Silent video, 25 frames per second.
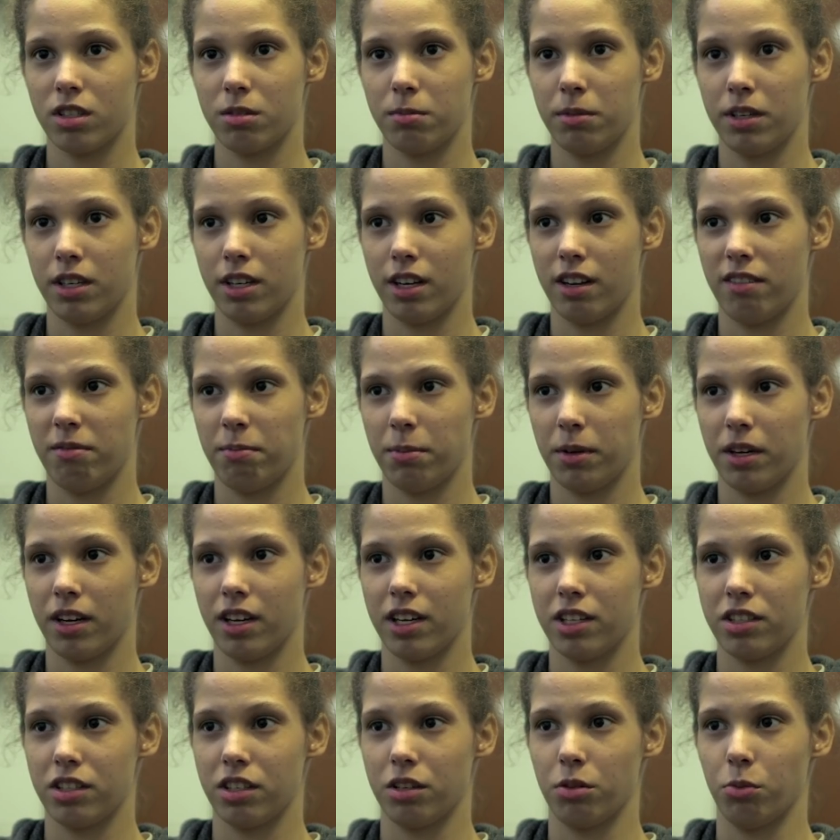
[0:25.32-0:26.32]
to be an FBI
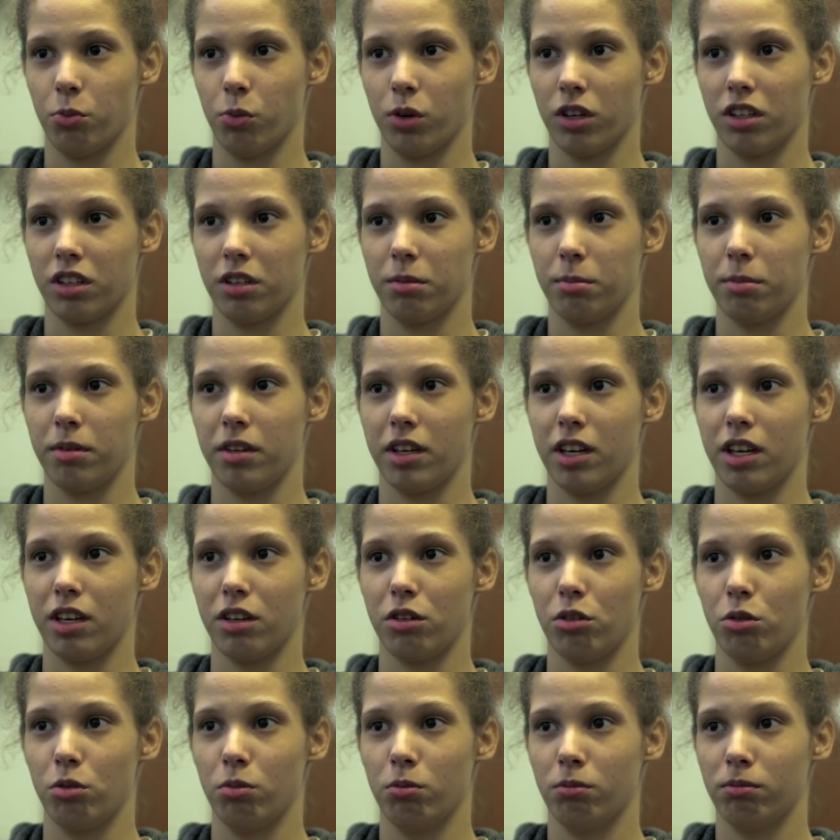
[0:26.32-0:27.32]
agent and work at the
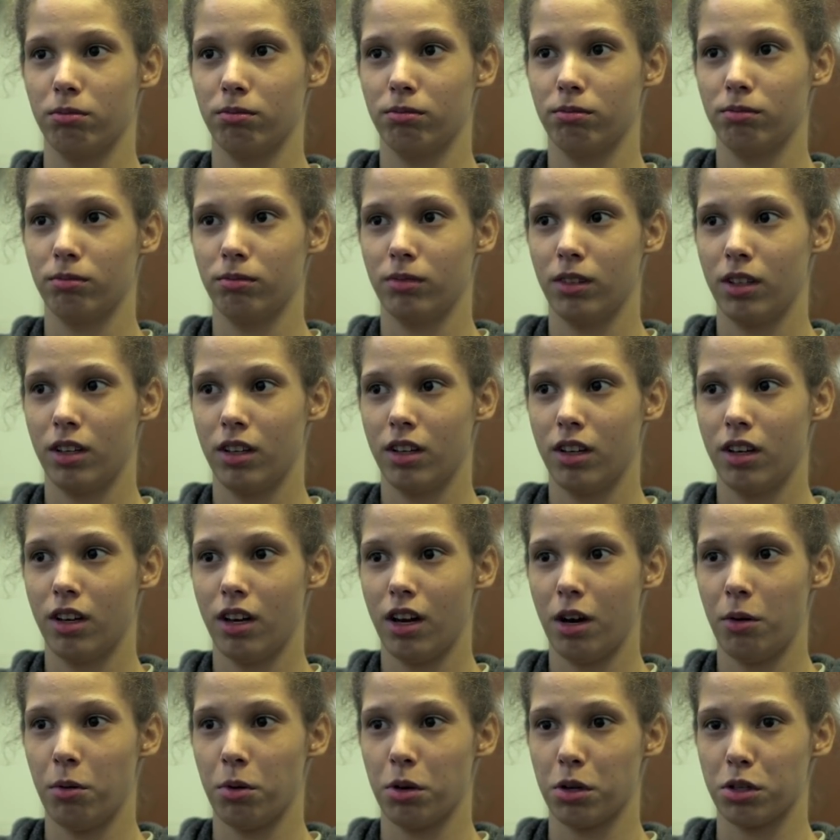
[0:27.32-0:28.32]
BAU.
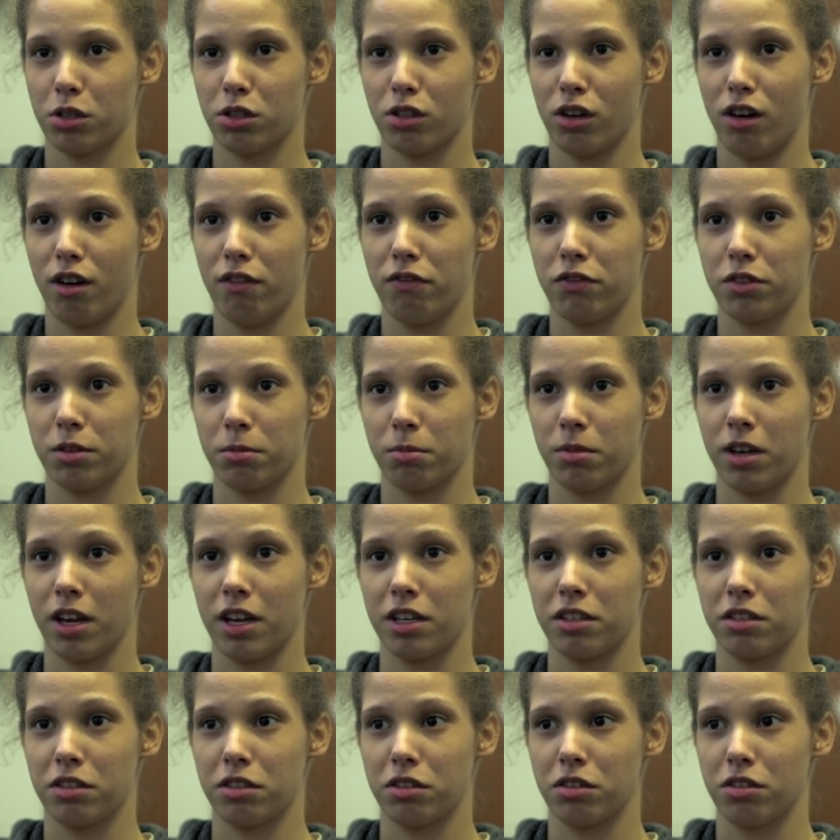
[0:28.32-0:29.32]
I want to solve some
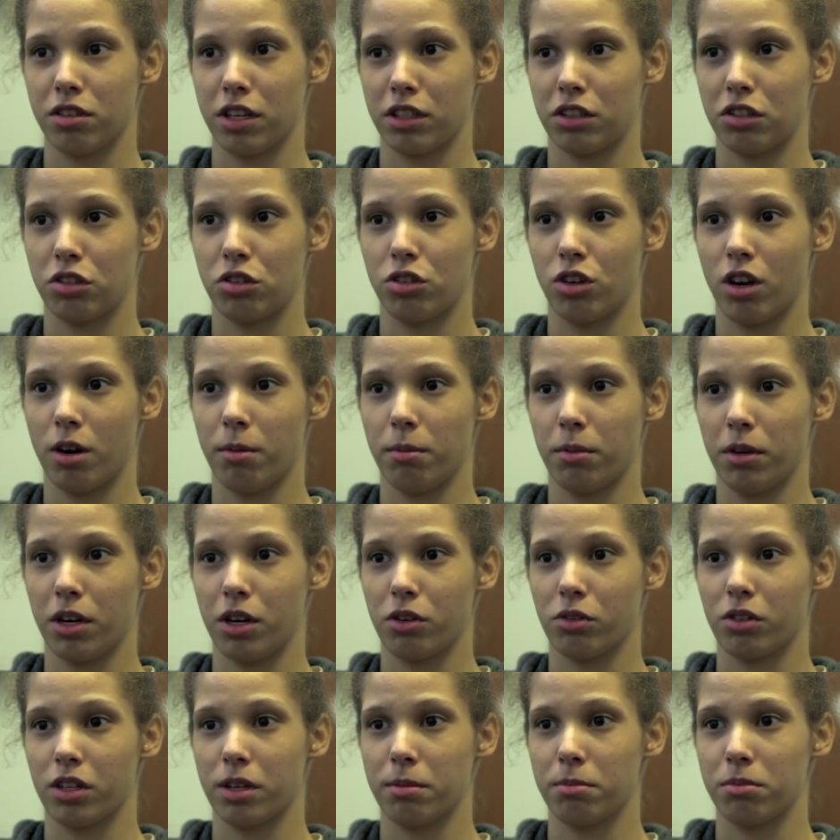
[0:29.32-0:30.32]
cases like the
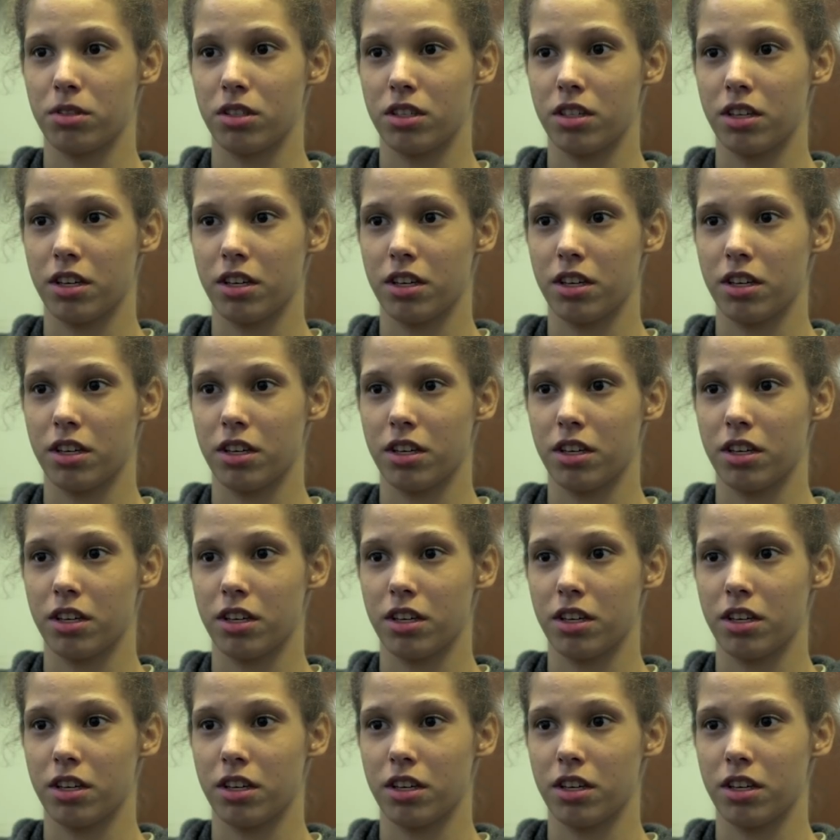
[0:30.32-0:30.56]
JonBenet Ramsey